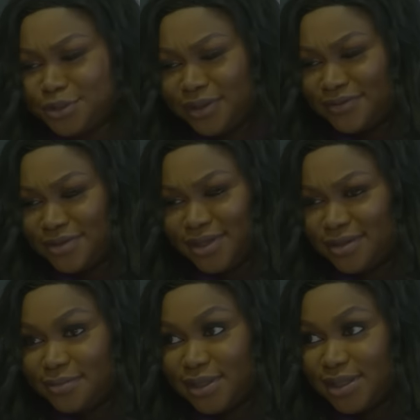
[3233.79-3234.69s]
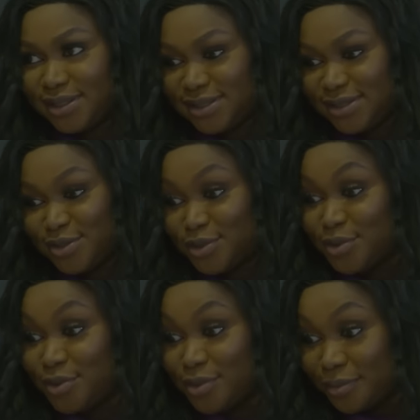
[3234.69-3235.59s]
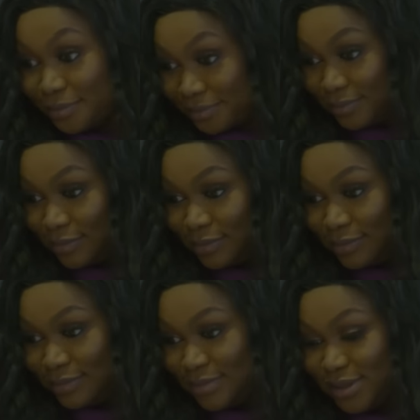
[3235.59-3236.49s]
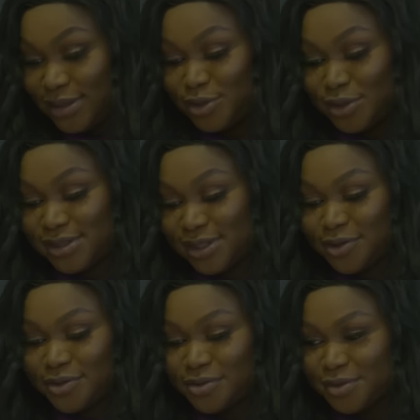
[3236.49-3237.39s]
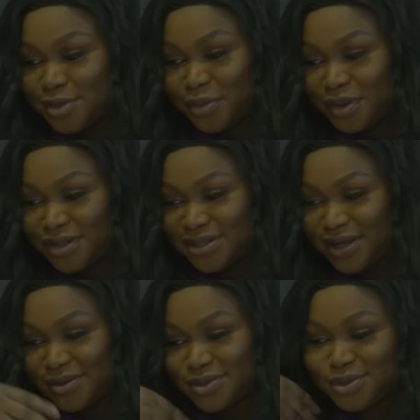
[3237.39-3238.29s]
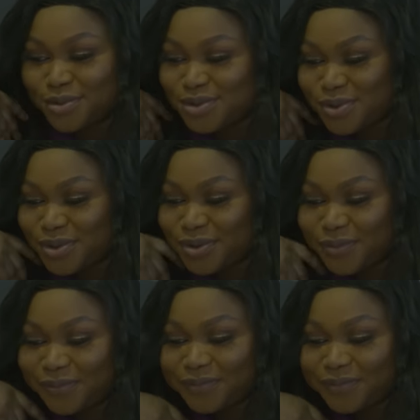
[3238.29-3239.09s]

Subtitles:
You don't have to thank me. This is your home. This is your second home. It's your brother's house. You're always welcome.